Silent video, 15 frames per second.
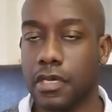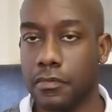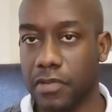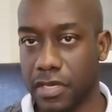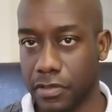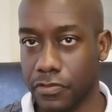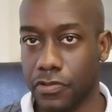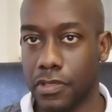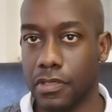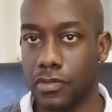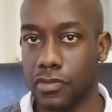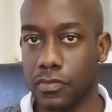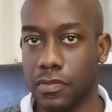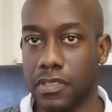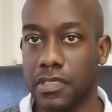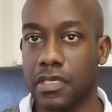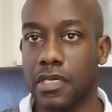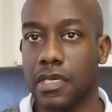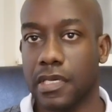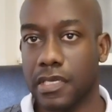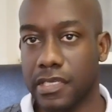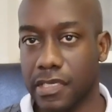but in Twi to be
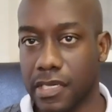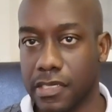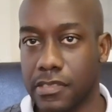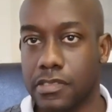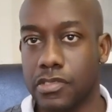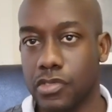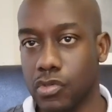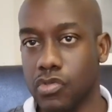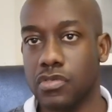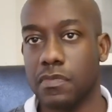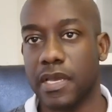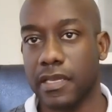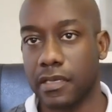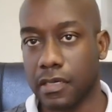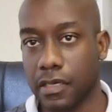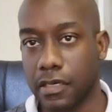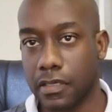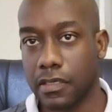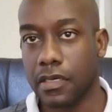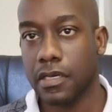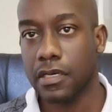yes, use my car.